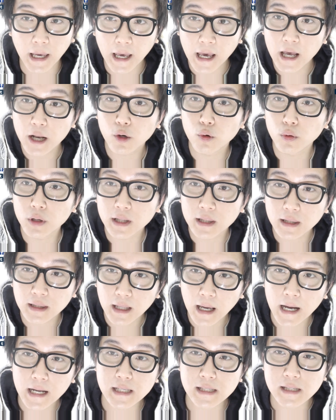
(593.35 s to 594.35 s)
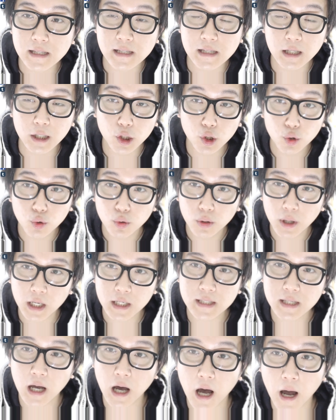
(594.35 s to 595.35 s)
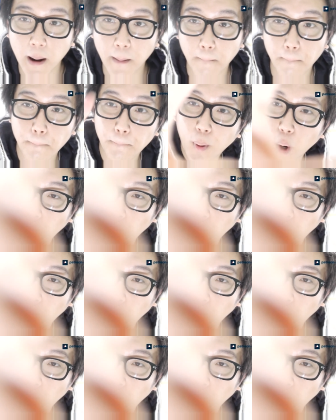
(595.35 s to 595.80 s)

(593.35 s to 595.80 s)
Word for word: And with that, see you next time.